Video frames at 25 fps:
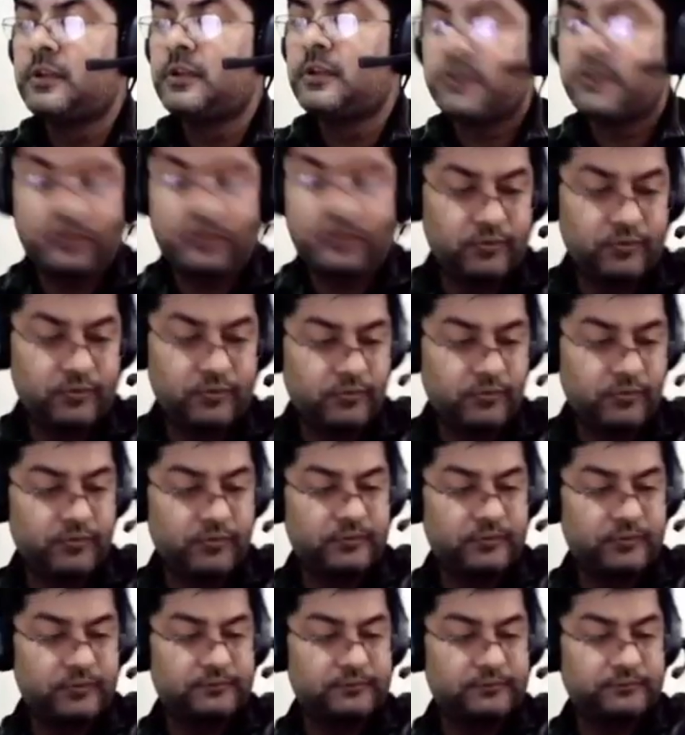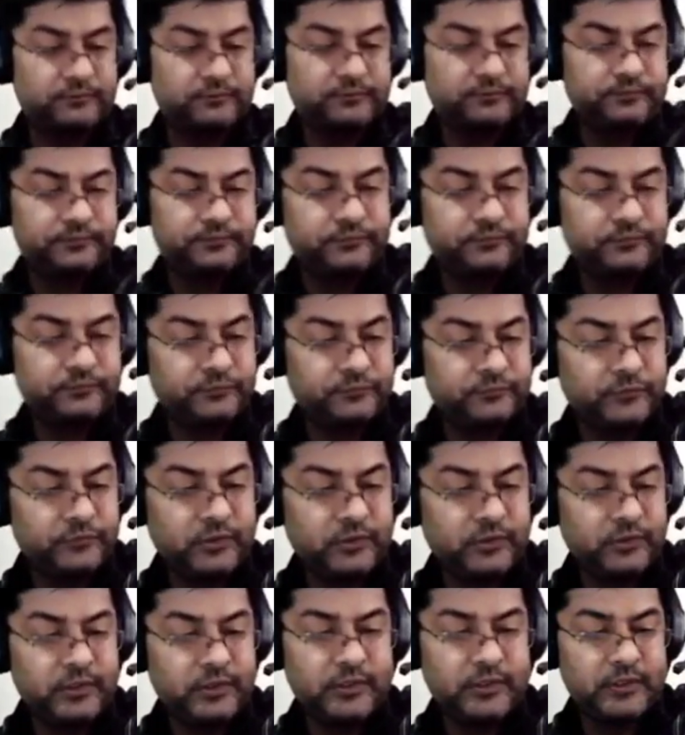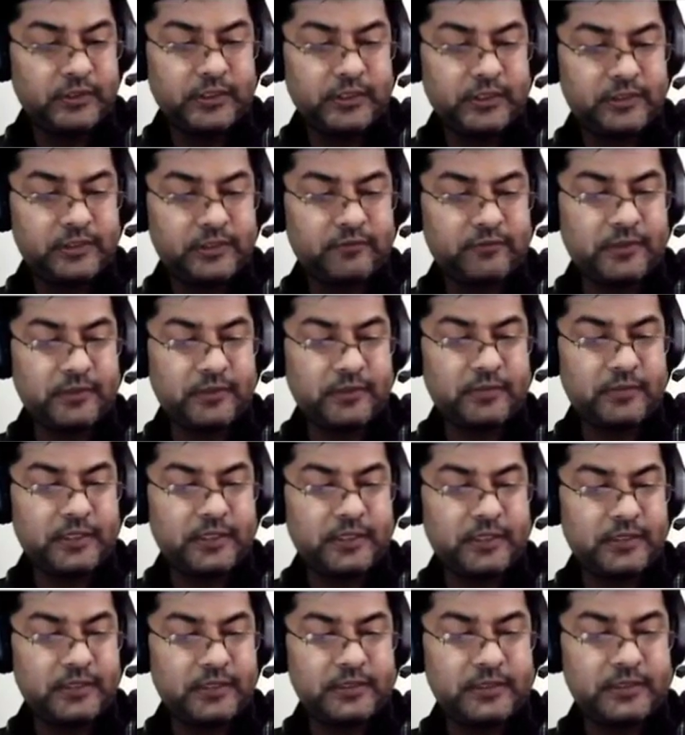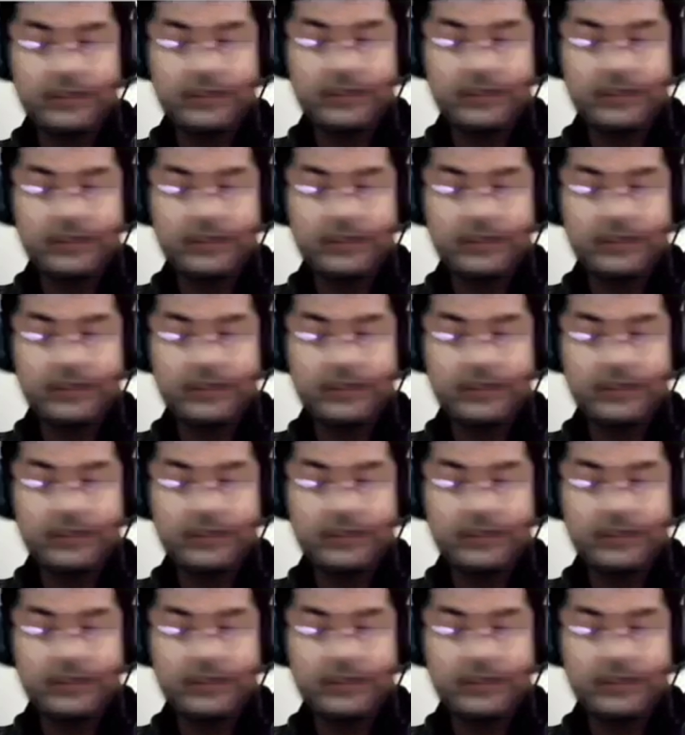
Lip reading: is to a square minus